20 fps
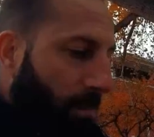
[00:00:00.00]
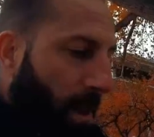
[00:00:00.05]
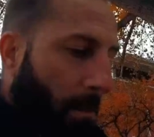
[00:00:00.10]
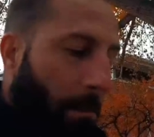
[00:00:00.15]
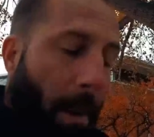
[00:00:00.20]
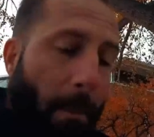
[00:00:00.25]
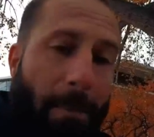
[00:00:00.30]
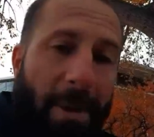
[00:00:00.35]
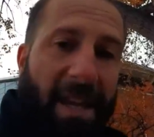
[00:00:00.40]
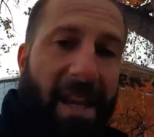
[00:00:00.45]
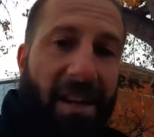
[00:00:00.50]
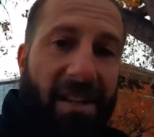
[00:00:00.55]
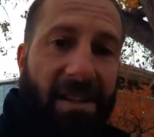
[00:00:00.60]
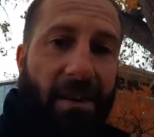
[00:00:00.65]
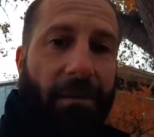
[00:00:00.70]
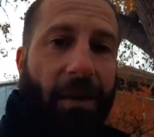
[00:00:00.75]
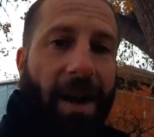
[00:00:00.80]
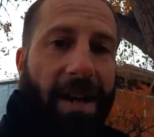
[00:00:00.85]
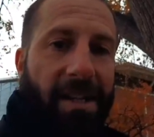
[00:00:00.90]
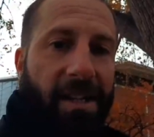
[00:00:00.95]
but because
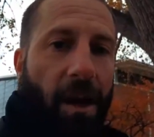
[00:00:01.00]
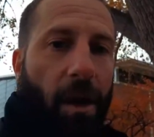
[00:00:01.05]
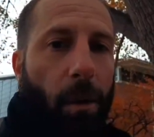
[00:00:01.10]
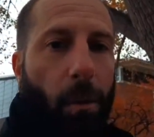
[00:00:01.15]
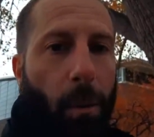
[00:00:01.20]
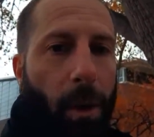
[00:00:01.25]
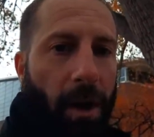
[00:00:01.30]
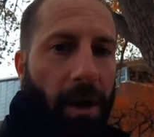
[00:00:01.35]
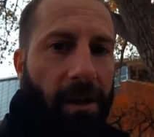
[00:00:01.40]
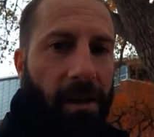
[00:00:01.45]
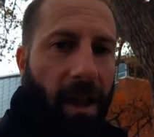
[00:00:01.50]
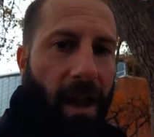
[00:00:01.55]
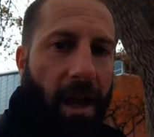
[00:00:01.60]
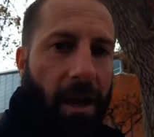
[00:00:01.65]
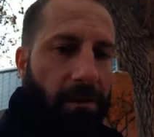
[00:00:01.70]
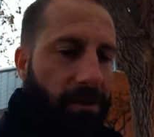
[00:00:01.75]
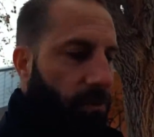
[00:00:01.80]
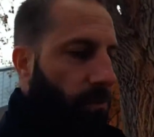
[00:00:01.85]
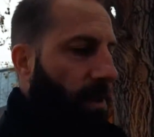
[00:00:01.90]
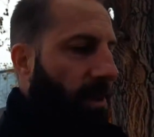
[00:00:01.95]
if I don't wear
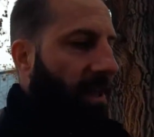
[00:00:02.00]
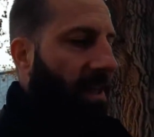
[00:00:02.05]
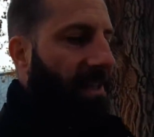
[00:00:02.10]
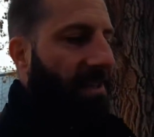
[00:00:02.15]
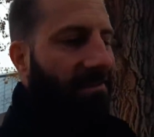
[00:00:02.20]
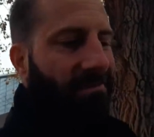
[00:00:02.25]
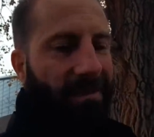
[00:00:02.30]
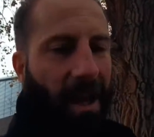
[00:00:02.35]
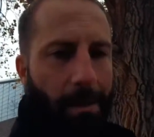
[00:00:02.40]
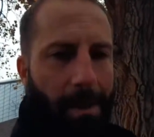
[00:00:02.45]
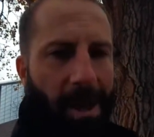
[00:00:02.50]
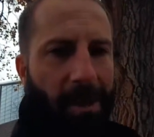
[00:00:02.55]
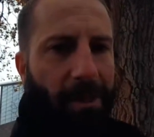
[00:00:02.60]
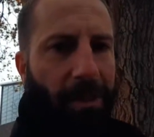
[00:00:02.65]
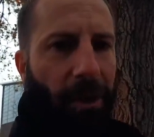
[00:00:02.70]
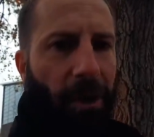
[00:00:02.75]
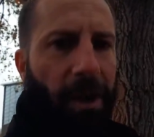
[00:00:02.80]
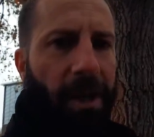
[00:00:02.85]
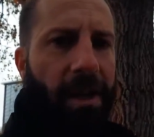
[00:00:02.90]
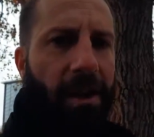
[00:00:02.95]
gloves within about
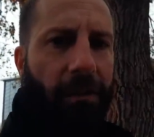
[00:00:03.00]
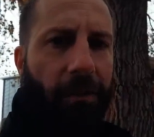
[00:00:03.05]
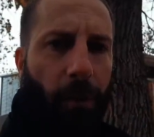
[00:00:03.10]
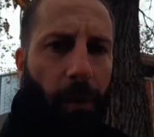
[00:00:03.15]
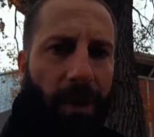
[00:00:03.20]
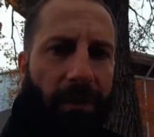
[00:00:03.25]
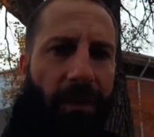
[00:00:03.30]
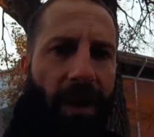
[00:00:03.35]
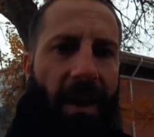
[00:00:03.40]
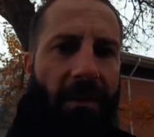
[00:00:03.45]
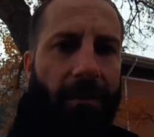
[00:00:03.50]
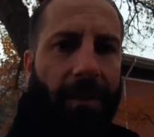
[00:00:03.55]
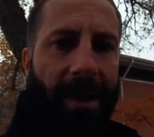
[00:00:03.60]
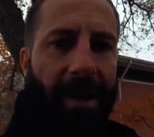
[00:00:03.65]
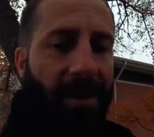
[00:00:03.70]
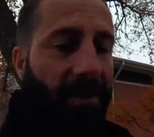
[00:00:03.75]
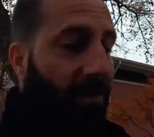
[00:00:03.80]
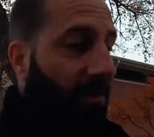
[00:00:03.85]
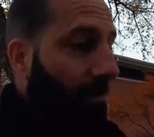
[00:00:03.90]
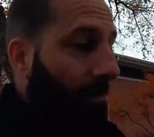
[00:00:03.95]
30 to 45
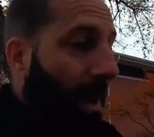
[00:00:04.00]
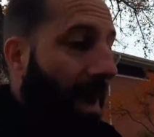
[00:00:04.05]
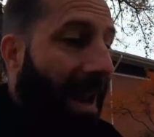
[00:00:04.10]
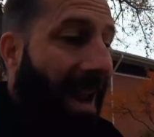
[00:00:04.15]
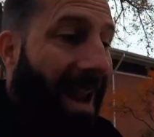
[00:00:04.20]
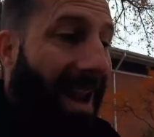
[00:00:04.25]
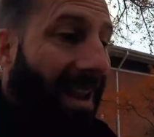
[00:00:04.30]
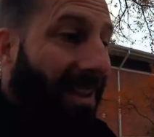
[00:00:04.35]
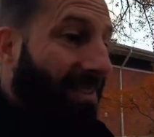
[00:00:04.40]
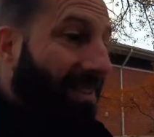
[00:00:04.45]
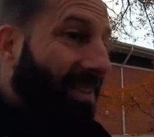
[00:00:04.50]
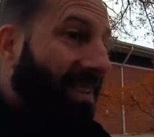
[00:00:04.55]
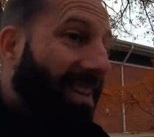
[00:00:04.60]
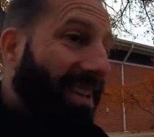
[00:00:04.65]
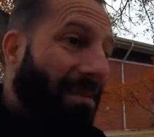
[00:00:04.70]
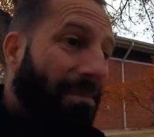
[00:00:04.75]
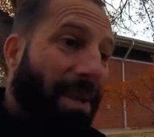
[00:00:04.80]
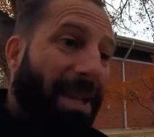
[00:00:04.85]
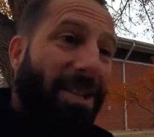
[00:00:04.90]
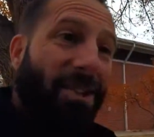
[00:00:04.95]
minutes, my hands are
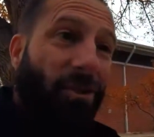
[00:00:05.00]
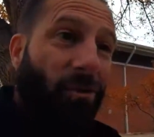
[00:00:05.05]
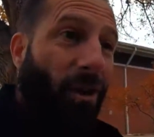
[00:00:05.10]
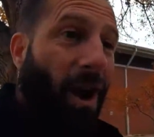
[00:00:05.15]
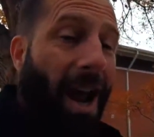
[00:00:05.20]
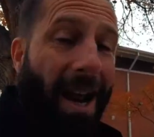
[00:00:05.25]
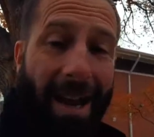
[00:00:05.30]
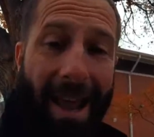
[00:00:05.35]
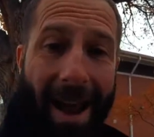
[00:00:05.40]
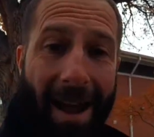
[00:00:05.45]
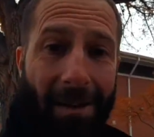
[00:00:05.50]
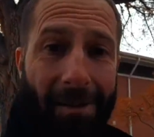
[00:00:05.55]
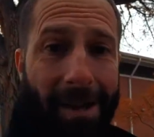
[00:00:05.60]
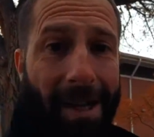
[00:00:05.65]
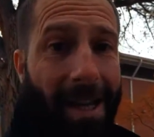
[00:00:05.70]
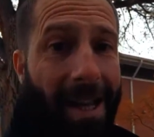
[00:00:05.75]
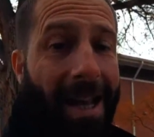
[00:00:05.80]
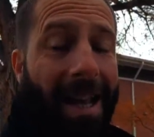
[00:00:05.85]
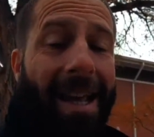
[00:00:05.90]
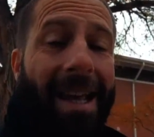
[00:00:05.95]
gonna be dried out.
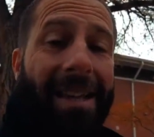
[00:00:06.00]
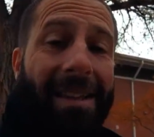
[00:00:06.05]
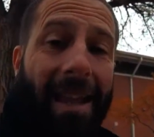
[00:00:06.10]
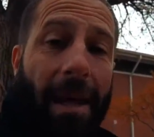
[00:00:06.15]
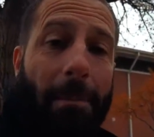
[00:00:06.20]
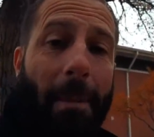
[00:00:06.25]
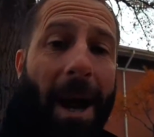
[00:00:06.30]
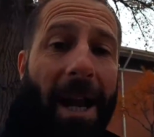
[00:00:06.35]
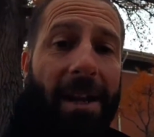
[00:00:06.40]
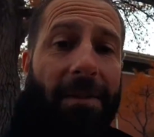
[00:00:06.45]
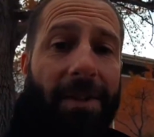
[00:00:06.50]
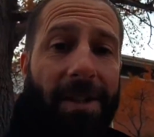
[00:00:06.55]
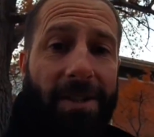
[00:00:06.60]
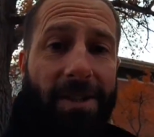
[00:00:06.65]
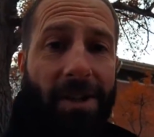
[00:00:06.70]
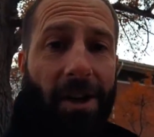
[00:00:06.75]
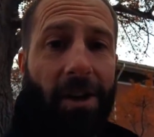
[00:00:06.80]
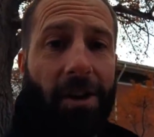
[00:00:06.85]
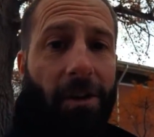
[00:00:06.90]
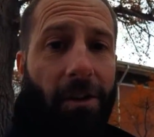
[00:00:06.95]
They might even
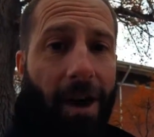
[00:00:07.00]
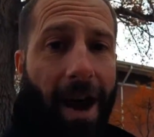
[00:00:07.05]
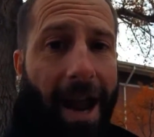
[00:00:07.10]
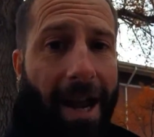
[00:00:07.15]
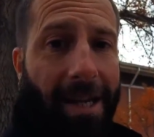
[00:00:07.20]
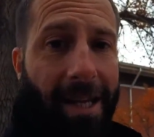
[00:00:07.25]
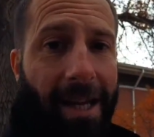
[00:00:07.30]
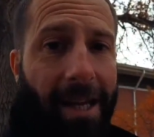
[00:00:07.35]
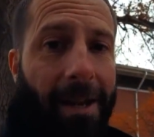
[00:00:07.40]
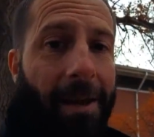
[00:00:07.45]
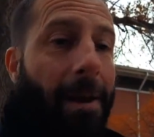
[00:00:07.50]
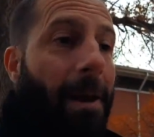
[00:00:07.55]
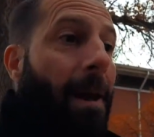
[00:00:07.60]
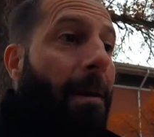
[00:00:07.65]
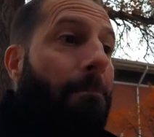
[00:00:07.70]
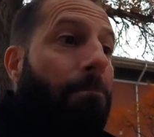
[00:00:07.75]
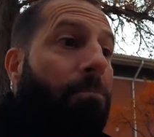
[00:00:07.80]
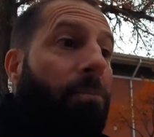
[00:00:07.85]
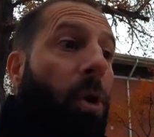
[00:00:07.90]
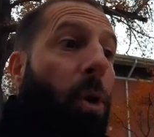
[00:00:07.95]
start cracking.
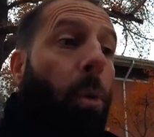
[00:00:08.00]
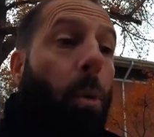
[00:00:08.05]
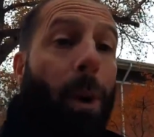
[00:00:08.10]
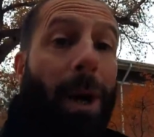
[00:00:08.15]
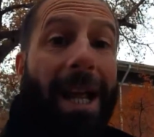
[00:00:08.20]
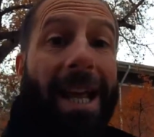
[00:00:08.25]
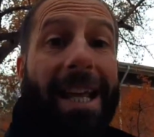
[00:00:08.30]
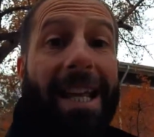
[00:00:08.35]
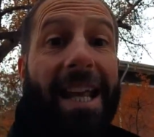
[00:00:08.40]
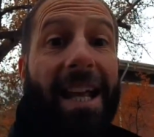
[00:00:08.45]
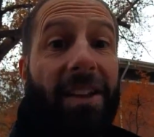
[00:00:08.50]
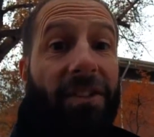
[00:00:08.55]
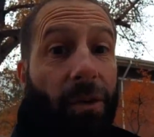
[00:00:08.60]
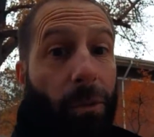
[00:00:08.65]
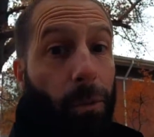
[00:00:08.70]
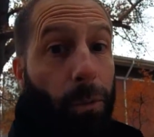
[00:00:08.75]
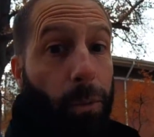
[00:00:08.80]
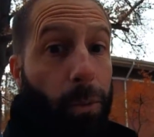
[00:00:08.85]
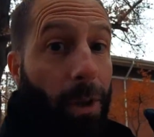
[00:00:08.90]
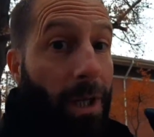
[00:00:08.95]
When it gets
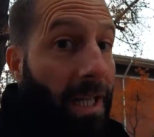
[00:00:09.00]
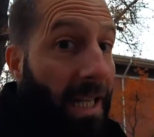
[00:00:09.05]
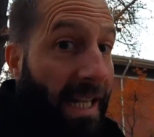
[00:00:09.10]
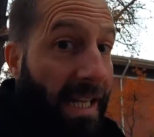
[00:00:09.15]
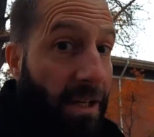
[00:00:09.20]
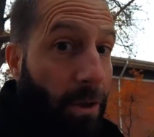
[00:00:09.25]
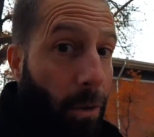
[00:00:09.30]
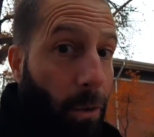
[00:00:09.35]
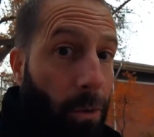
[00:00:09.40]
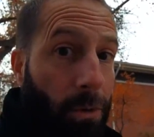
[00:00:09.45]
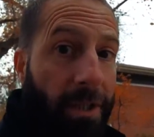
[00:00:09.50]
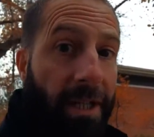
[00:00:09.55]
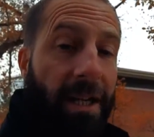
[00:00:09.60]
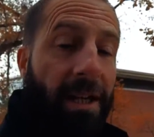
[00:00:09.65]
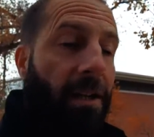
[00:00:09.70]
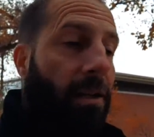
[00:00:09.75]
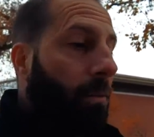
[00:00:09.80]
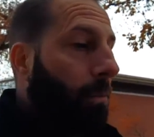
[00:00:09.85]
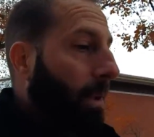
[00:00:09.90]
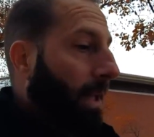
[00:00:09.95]
really cold
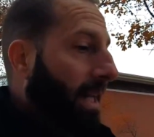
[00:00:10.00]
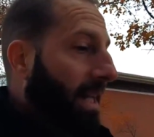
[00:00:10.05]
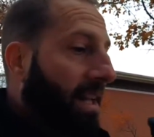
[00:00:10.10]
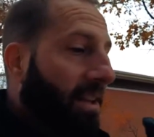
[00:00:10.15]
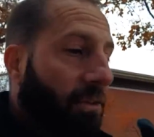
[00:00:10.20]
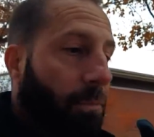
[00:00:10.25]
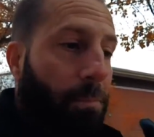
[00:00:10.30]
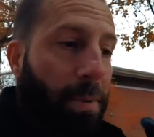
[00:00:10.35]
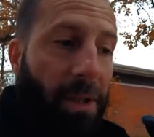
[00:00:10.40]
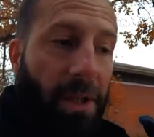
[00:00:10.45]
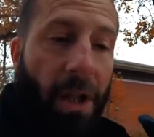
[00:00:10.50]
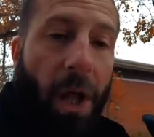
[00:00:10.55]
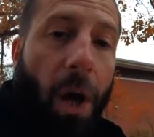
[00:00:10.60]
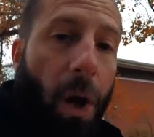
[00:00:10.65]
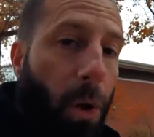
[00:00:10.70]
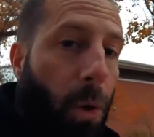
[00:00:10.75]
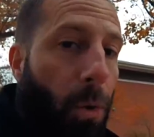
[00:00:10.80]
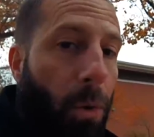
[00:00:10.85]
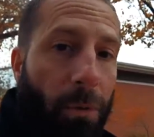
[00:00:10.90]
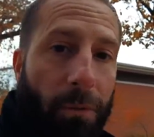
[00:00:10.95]
here, when it gets
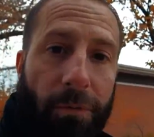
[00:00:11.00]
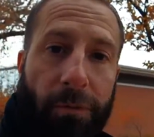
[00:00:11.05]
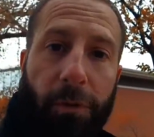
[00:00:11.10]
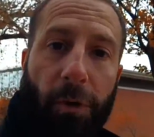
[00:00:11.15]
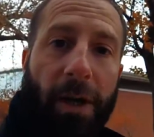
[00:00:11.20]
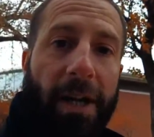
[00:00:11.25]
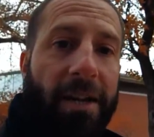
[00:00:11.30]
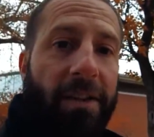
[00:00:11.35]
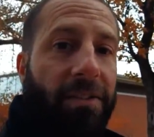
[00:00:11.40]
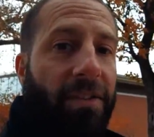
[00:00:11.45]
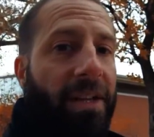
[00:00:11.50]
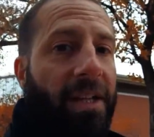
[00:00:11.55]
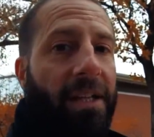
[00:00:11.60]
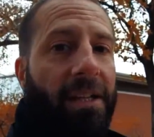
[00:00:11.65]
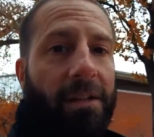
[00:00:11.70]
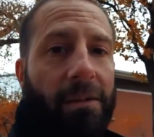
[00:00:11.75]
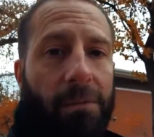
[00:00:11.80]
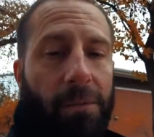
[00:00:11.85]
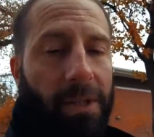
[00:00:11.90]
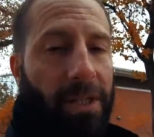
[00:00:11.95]
below
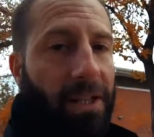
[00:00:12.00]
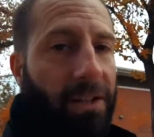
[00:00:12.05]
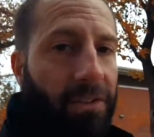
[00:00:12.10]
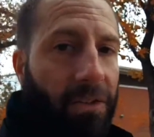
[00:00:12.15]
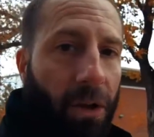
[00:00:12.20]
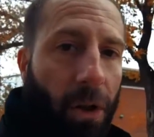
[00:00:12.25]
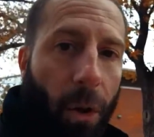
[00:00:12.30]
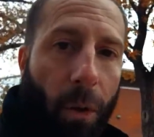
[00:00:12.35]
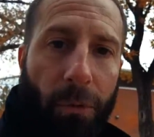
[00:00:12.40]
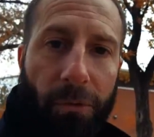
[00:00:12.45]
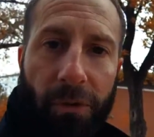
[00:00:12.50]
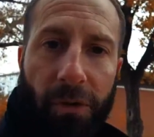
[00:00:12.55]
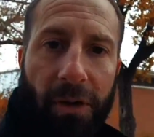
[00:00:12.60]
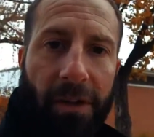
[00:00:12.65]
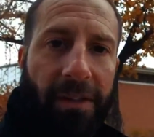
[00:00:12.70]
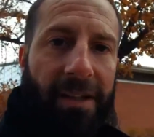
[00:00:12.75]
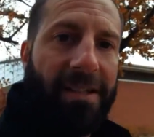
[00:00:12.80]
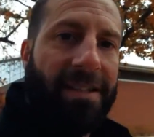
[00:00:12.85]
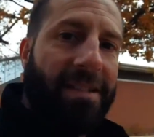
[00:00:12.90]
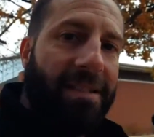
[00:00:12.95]
freezing, it gets closer to
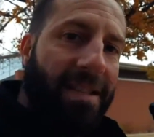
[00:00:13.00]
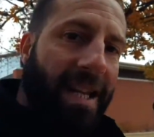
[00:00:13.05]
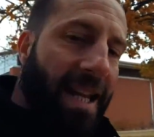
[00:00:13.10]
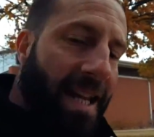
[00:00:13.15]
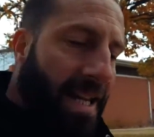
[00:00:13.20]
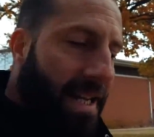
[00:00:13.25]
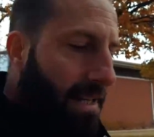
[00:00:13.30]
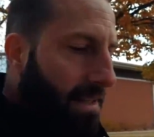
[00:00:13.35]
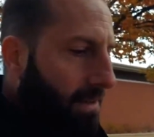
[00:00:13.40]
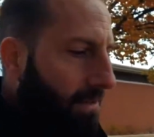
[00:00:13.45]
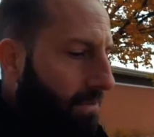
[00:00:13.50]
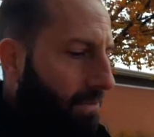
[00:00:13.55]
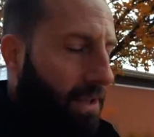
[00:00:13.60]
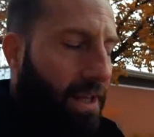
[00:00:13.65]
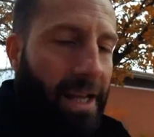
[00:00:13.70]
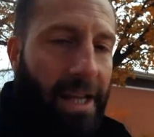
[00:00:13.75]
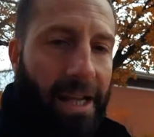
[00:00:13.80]
the teens,